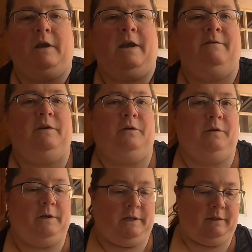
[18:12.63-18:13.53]
I haven't
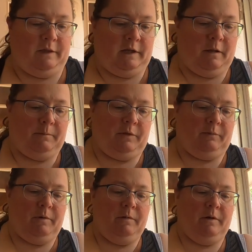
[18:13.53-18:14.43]
heard anything come
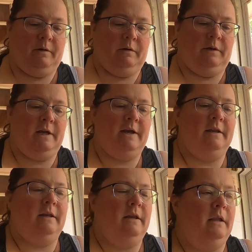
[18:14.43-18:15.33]
through it yet.